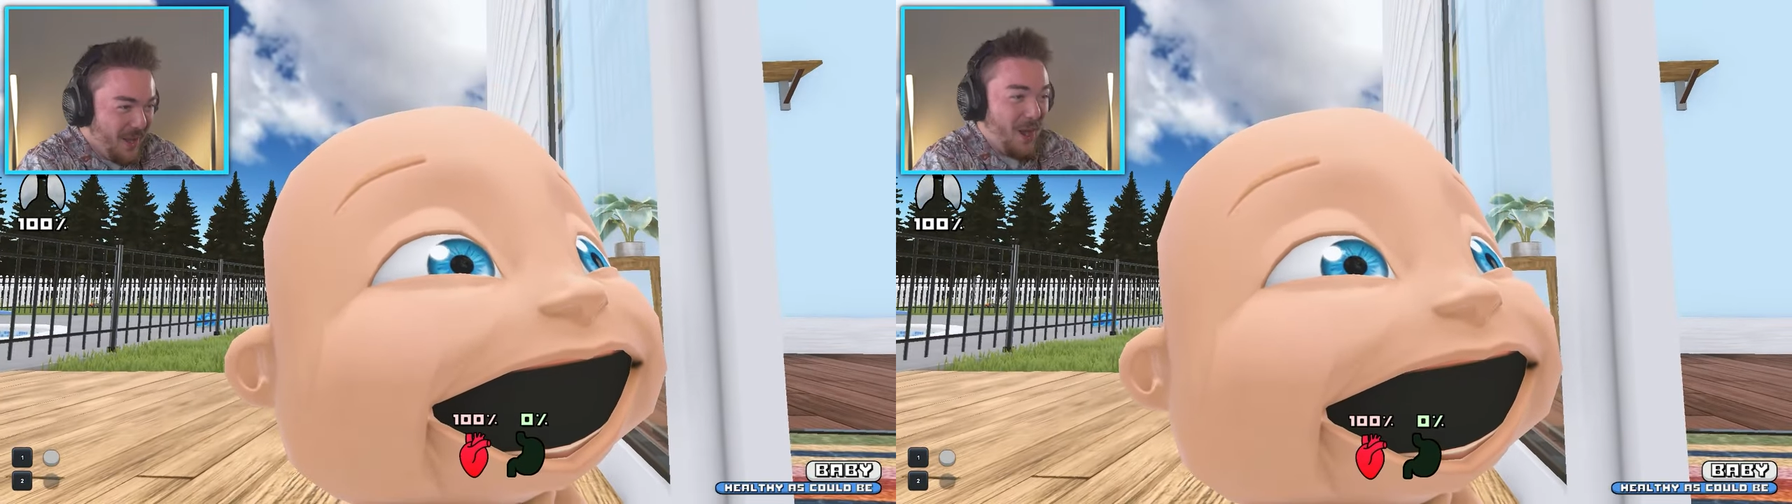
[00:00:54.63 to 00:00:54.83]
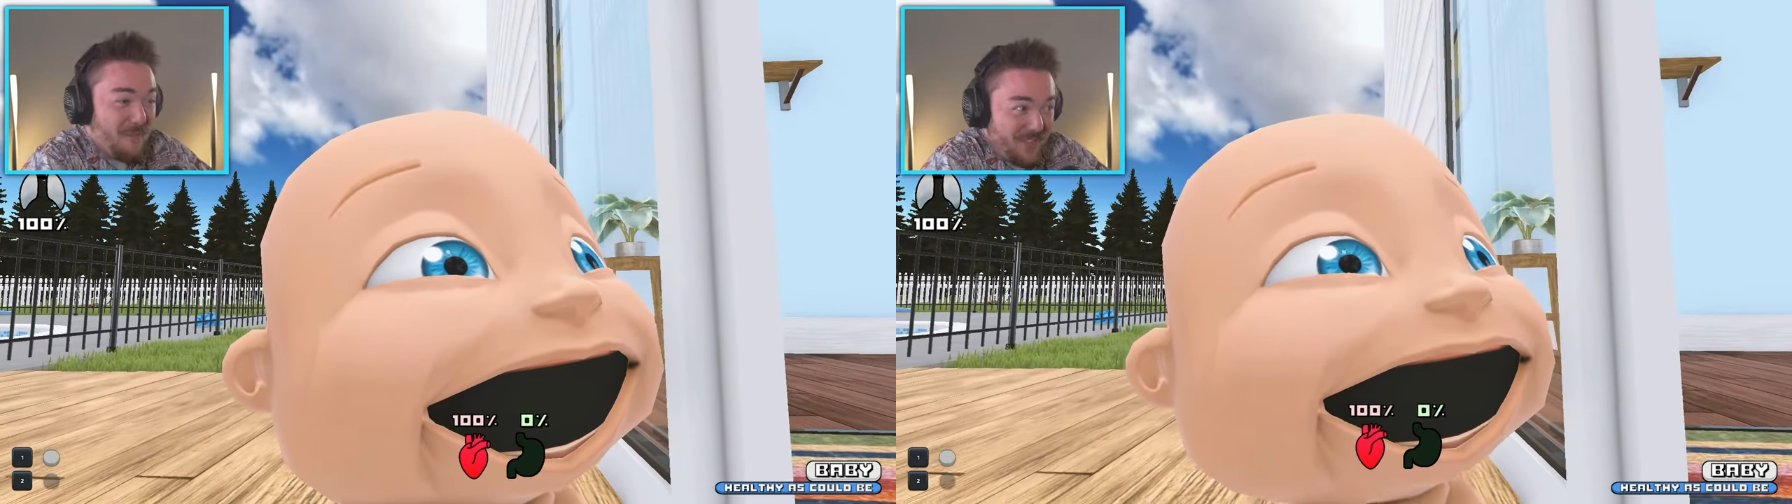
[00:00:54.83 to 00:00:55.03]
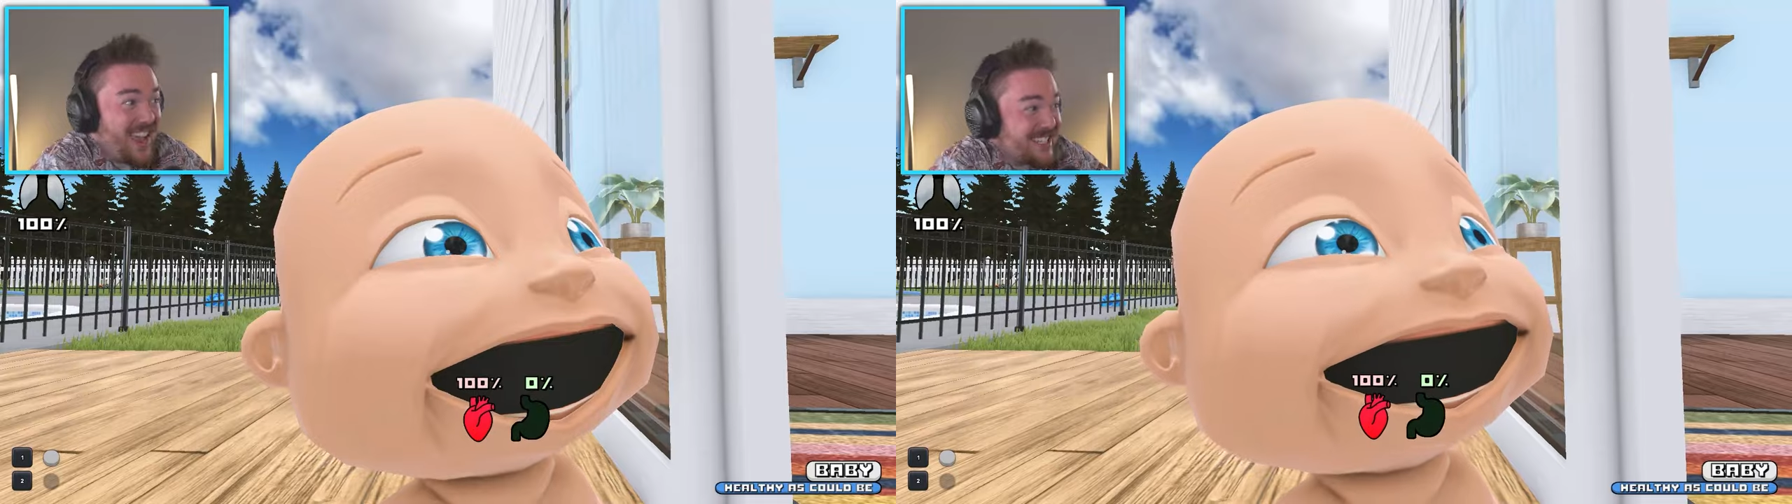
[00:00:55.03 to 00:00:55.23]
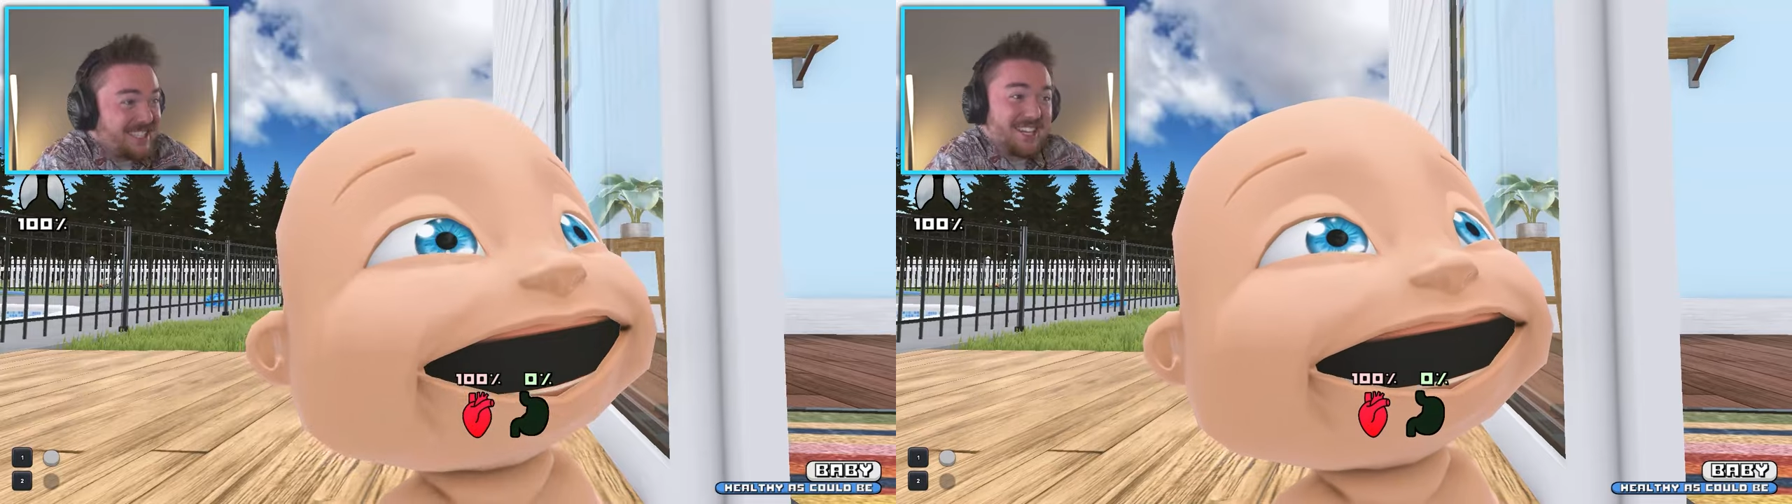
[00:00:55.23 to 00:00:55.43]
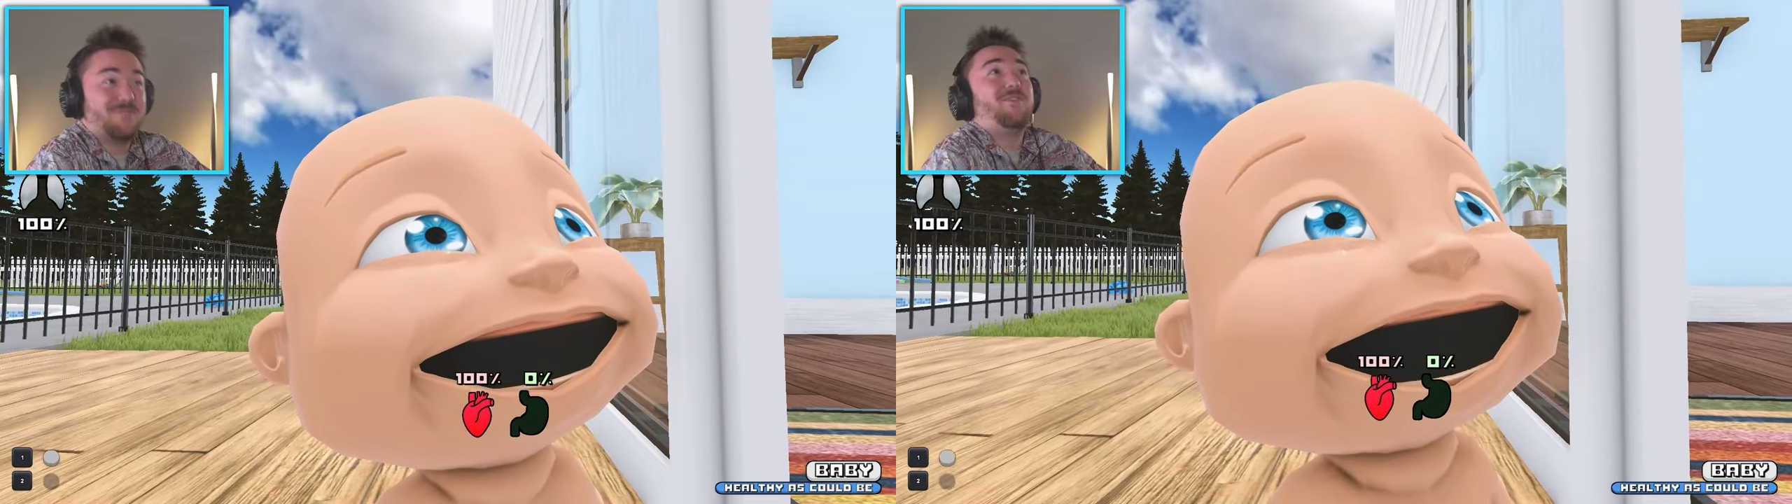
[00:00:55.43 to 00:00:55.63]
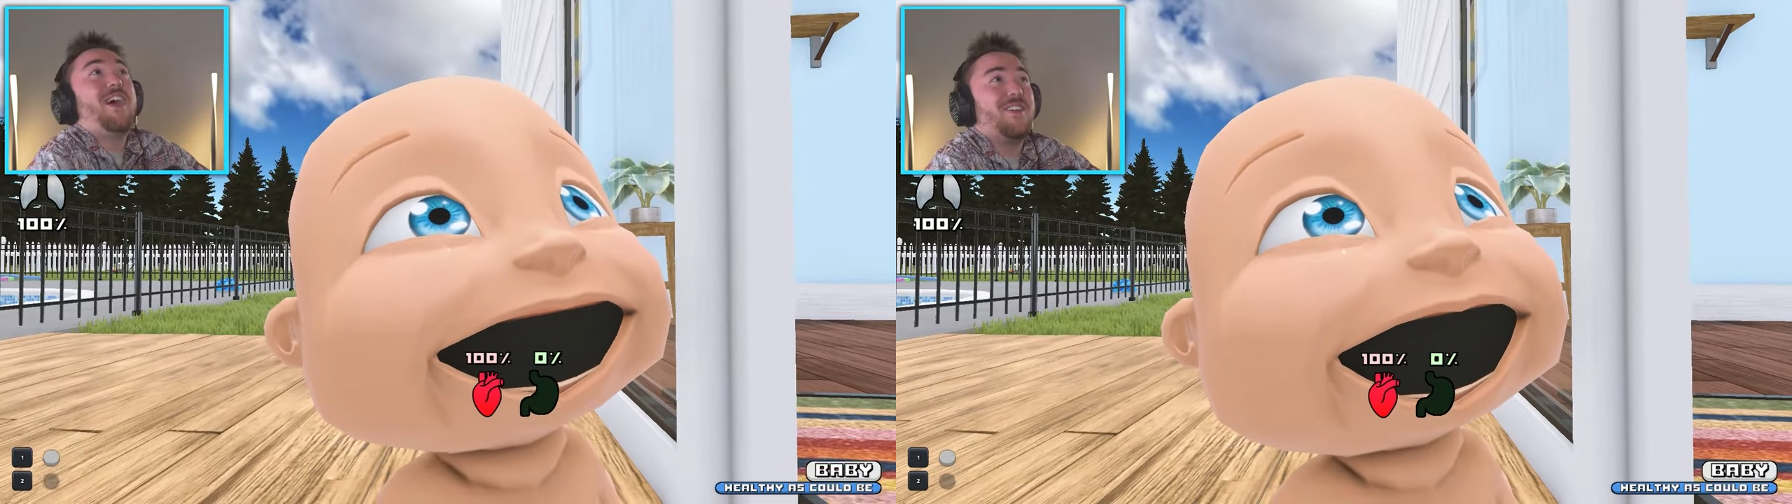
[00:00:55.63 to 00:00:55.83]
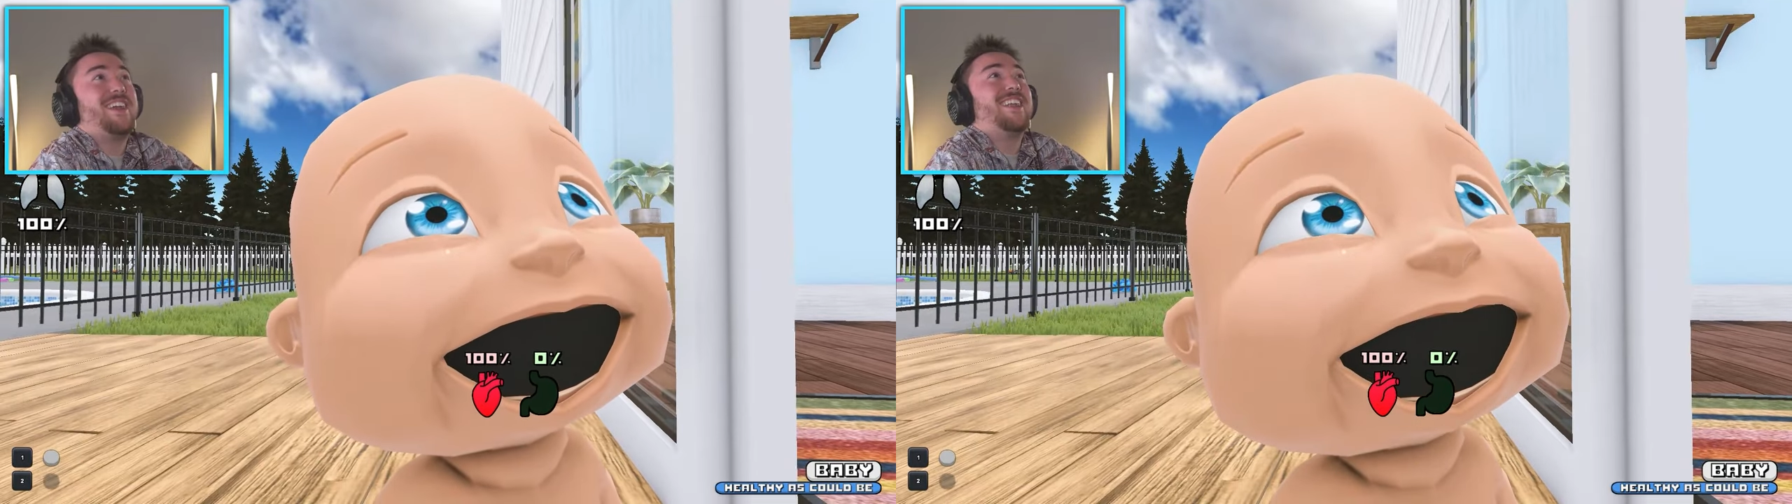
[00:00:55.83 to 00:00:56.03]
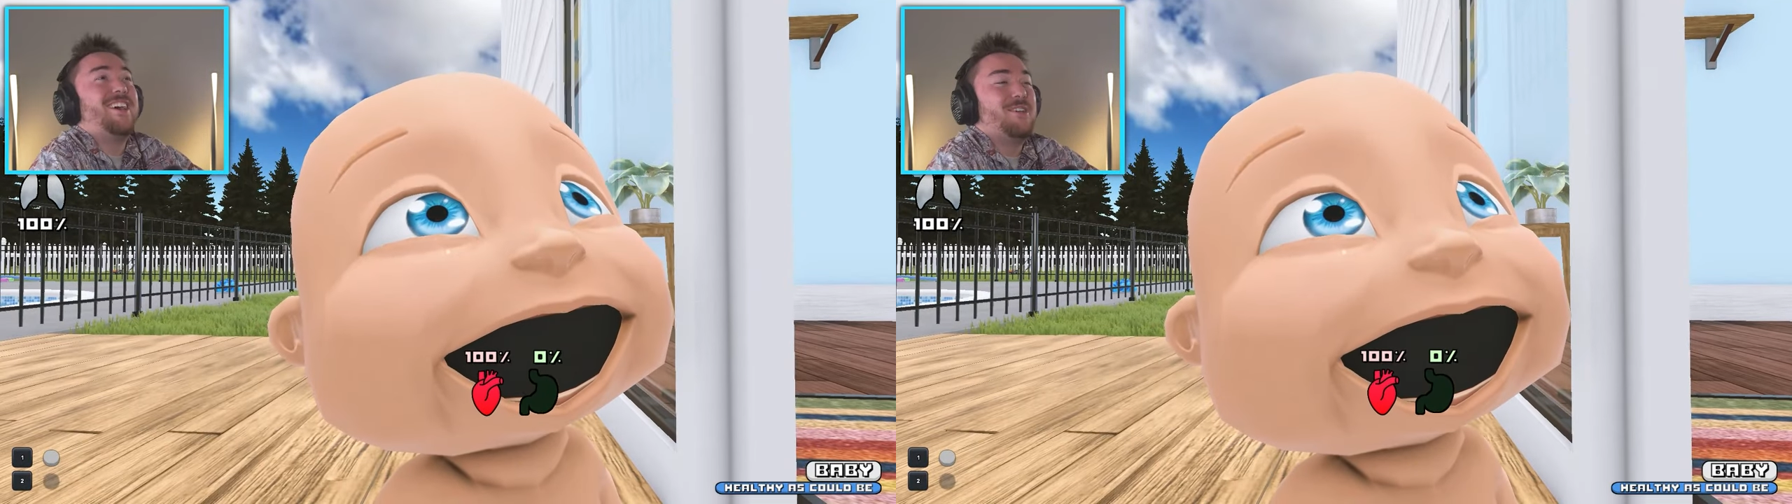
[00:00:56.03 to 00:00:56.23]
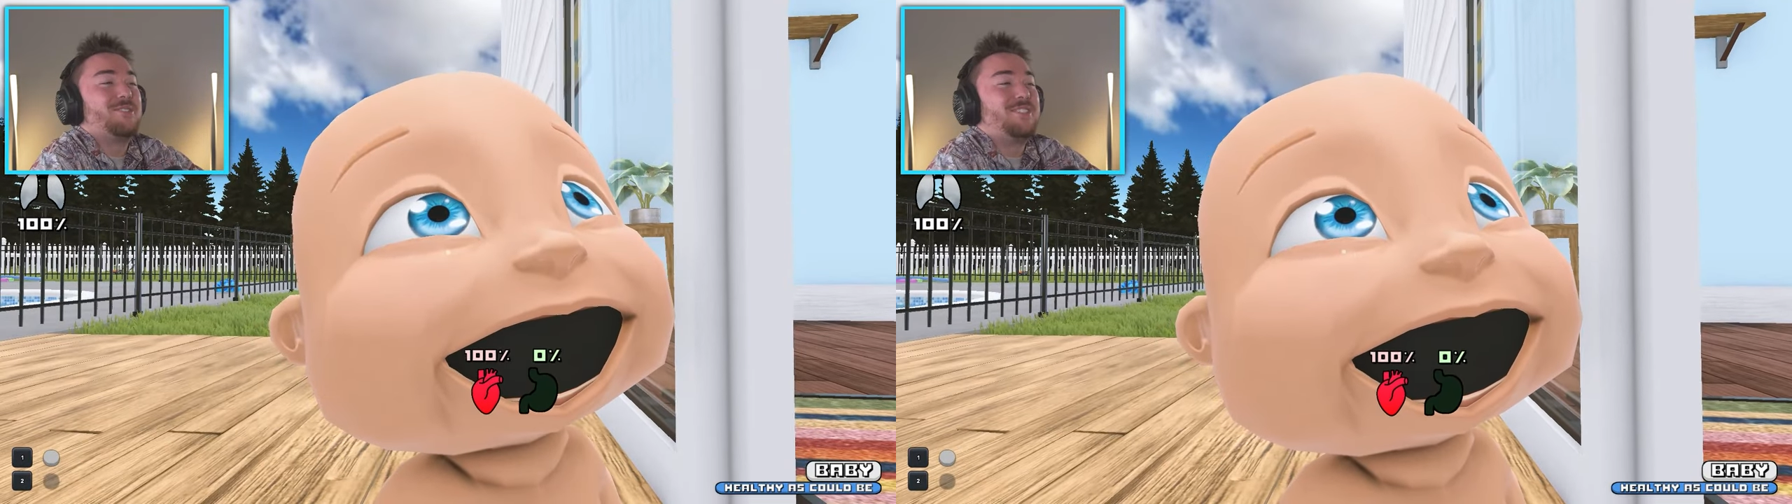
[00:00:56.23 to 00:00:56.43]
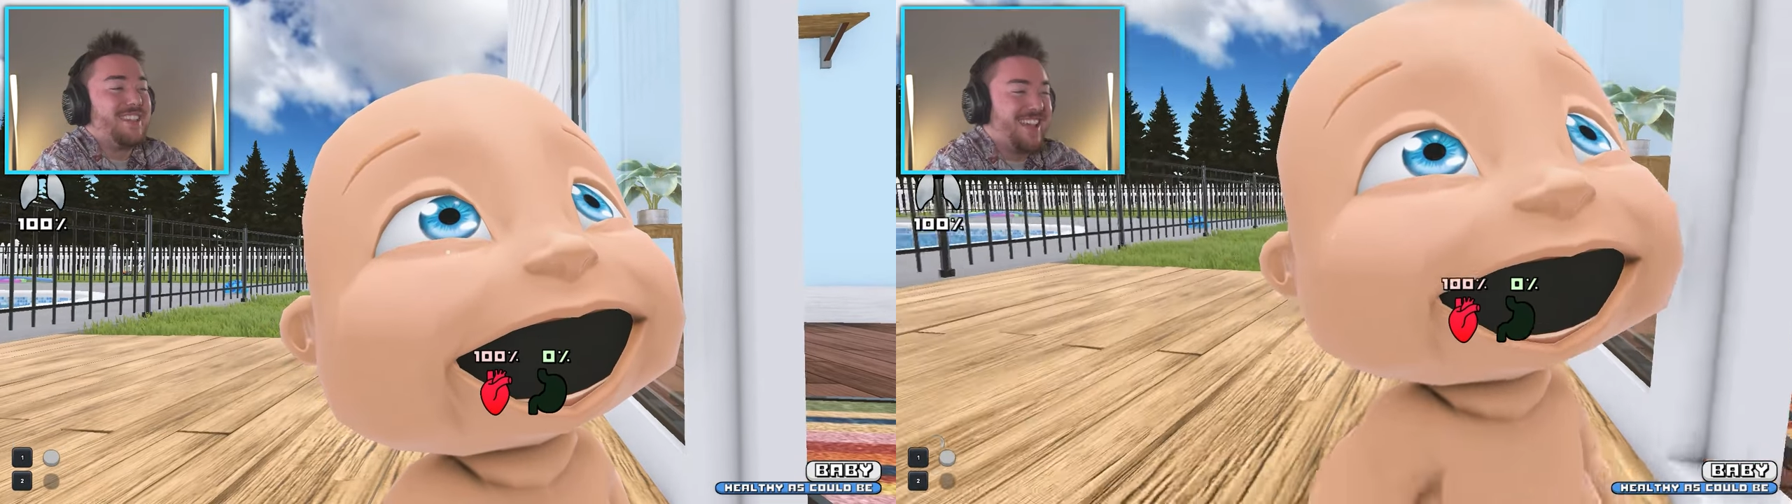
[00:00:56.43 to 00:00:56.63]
Our faces are very close.